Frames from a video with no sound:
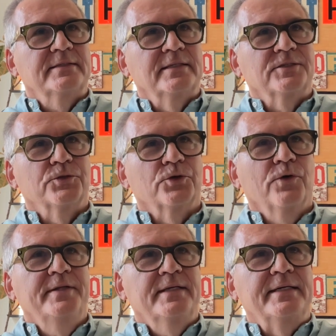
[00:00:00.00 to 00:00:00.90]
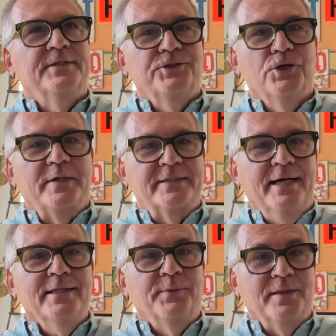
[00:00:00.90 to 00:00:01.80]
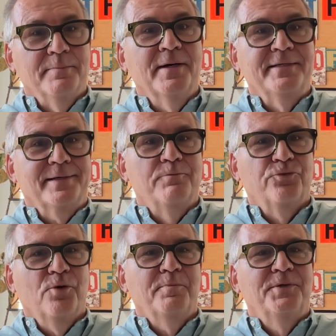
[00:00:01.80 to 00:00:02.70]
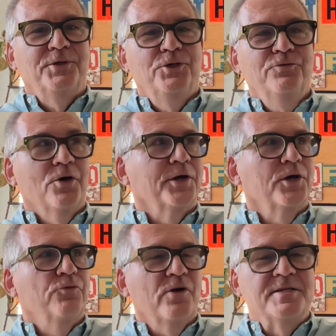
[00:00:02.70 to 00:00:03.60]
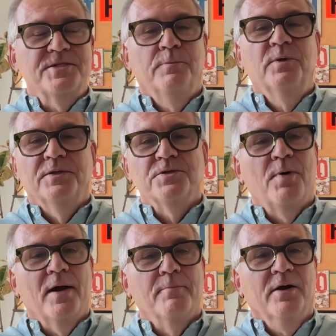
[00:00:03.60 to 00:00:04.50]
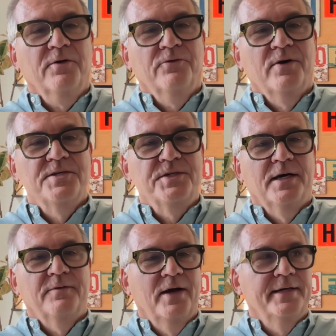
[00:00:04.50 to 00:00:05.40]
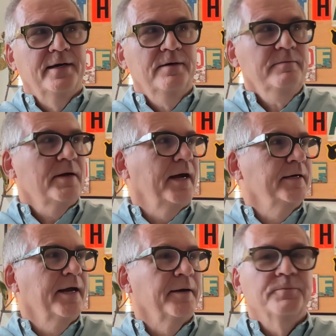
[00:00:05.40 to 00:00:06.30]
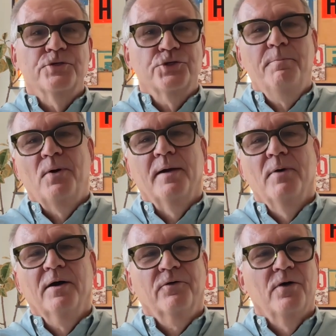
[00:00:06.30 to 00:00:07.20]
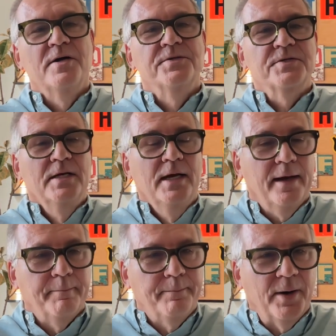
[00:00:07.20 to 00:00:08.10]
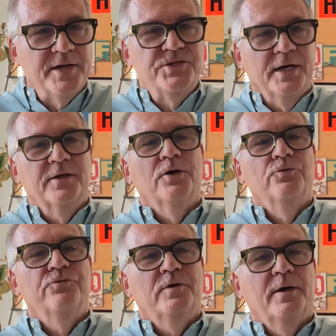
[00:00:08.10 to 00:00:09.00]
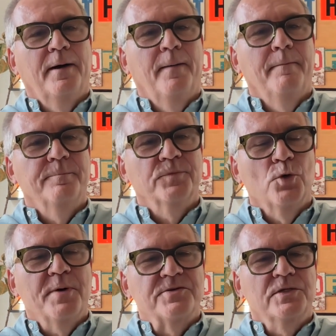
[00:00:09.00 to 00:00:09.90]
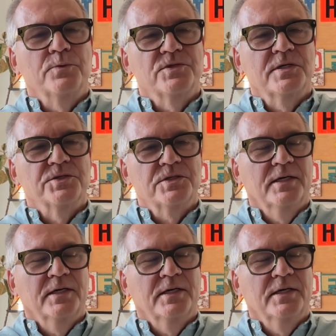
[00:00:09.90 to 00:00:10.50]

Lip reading: And so the great thing is you know exactly where the money's come from. you've got to go find someone that's buying microarrays right now and get them to stop buying microarrays and buy GenCove low pass sequencing instead.